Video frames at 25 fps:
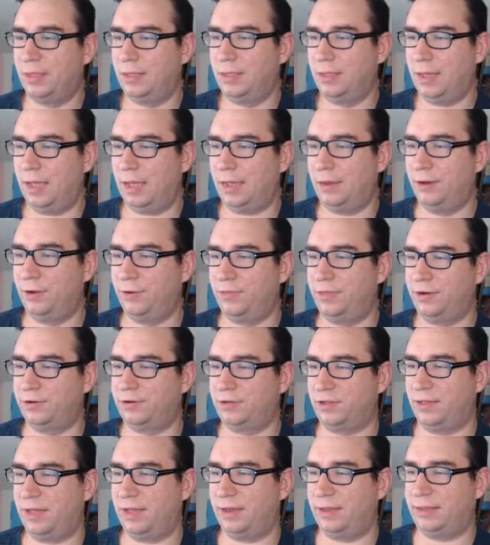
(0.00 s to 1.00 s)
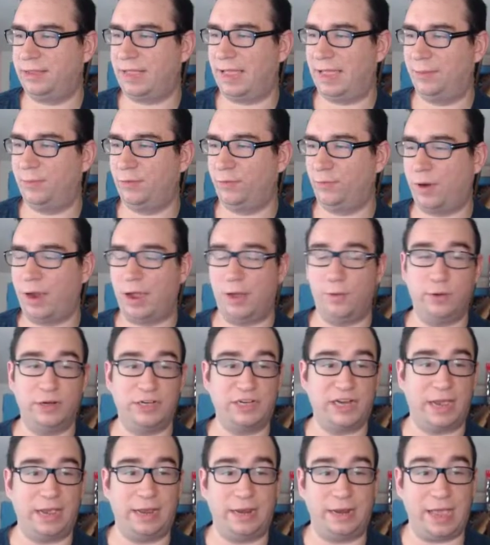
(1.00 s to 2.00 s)
I know there's a lot of times where I
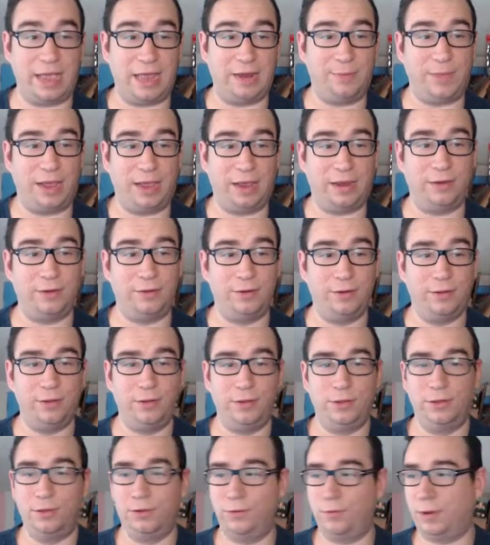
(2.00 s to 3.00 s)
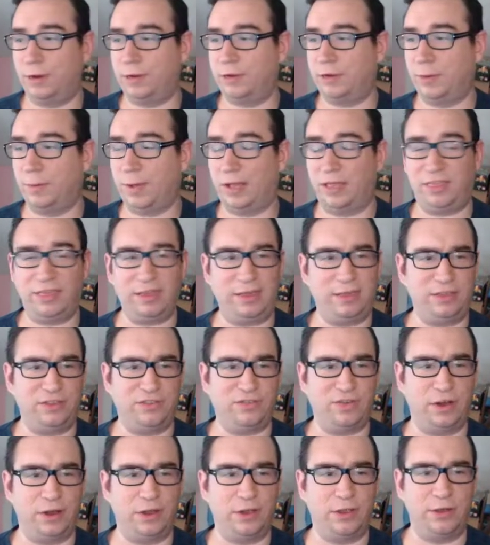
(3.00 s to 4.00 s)
wish I had had mine ranked up. I think he's
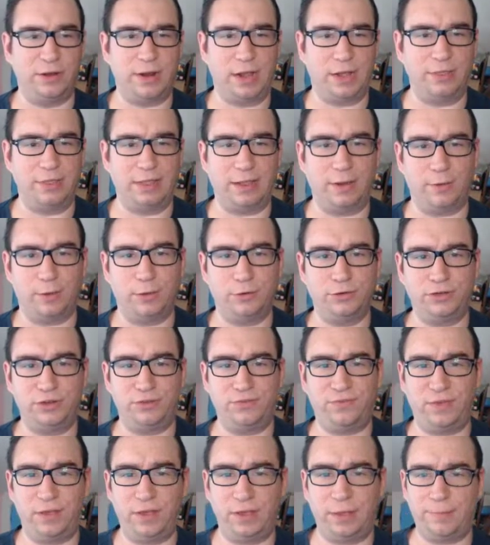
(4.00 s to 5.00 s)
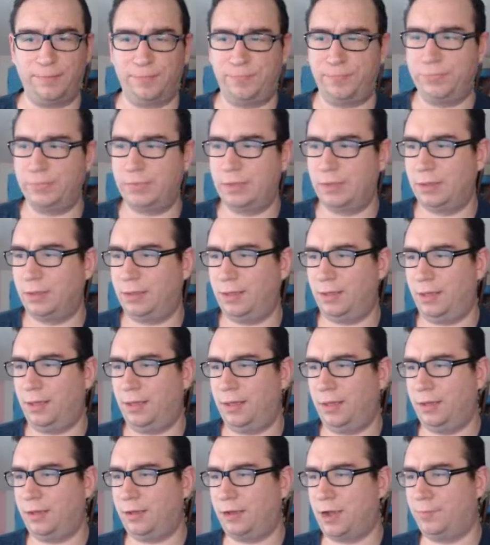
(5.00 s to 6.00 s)
very good on the Orochi fight.
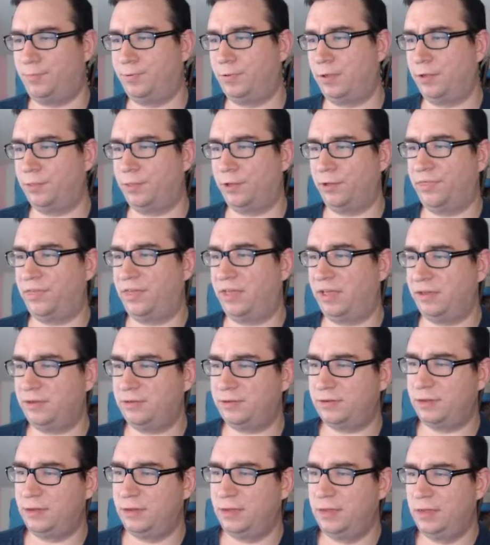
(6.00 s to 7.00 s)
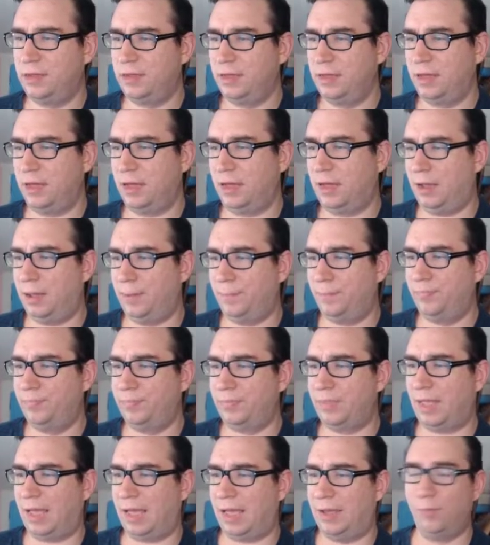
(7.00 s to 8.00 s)
A couple other things.
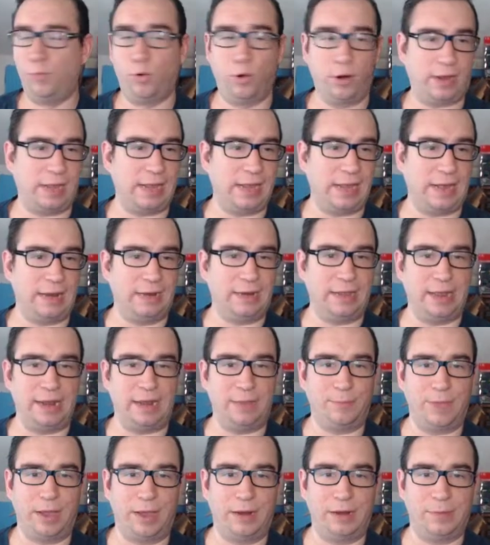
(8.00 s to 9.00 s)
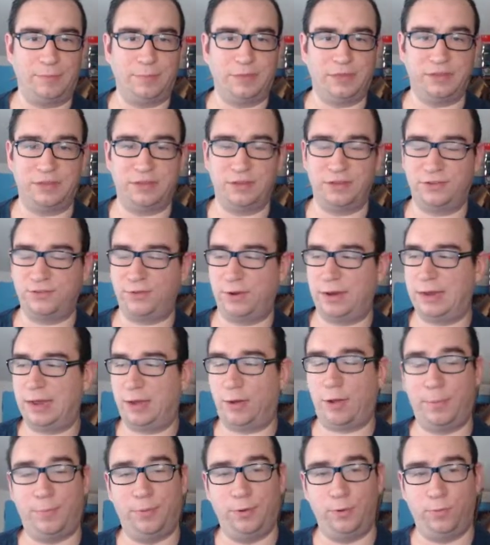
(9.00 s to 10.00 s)
I'm working on getting mine up to 6 right
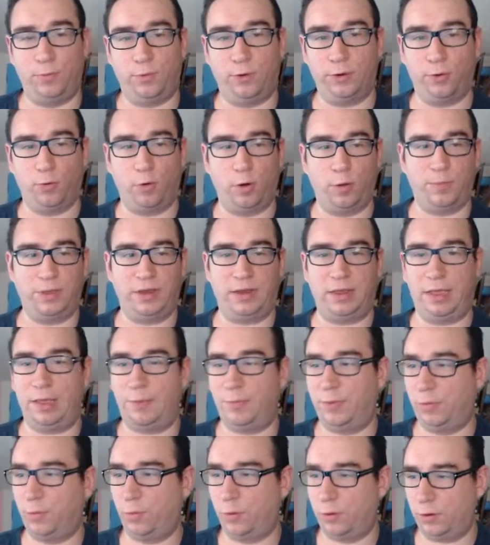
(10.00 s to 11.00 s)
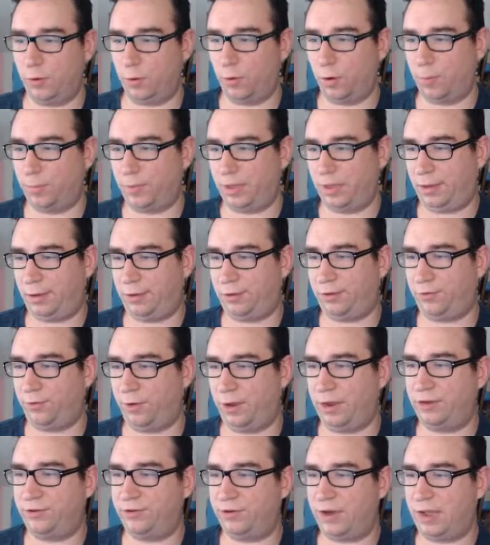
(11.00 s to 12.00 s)
now. I put 1 orb in him and 1 orb in
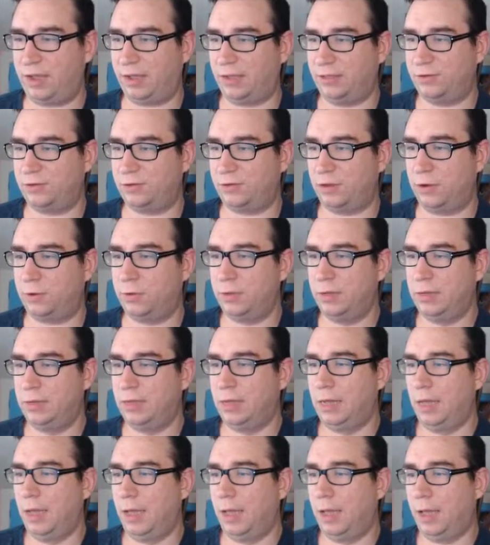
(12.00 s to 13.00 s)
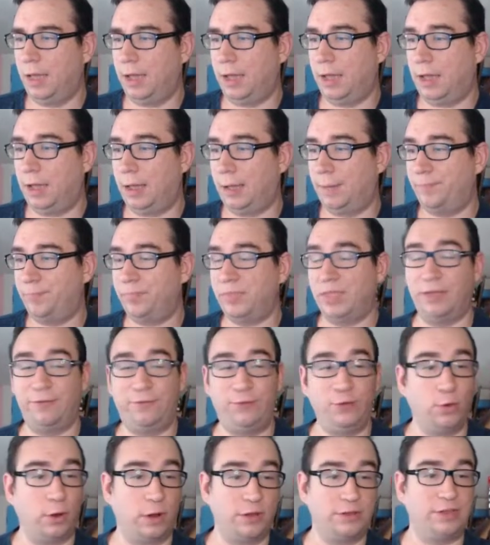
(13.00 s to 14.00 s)
Great Dragon, so
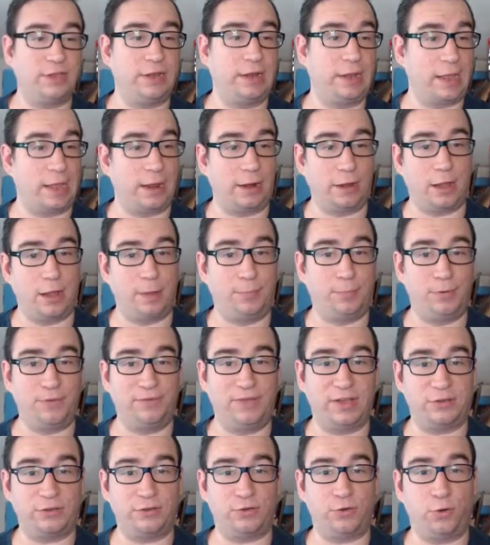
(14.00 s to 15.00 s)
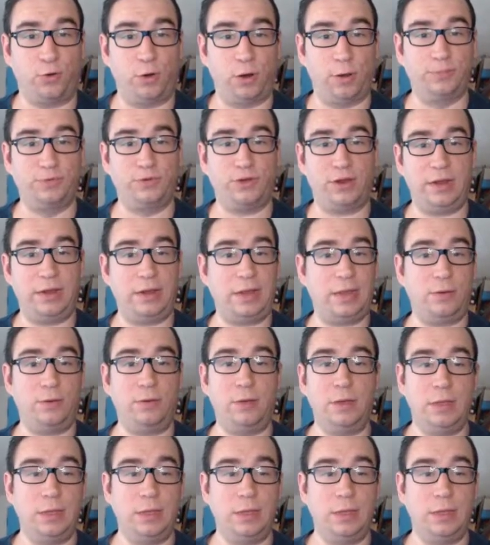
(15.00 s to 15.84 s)
if you are sitting on a couple of extra orbs right now,